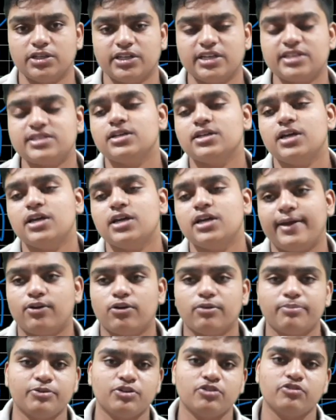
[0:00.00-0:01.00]
Yes, I
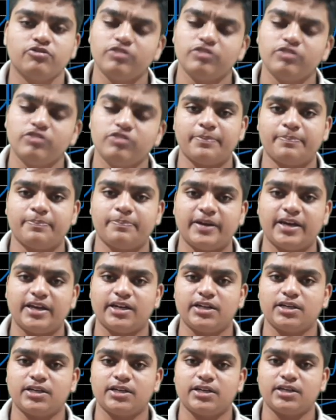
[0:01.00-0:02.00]
hope you will
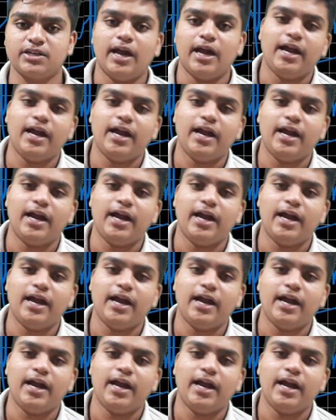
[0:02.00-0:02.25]
prepare it,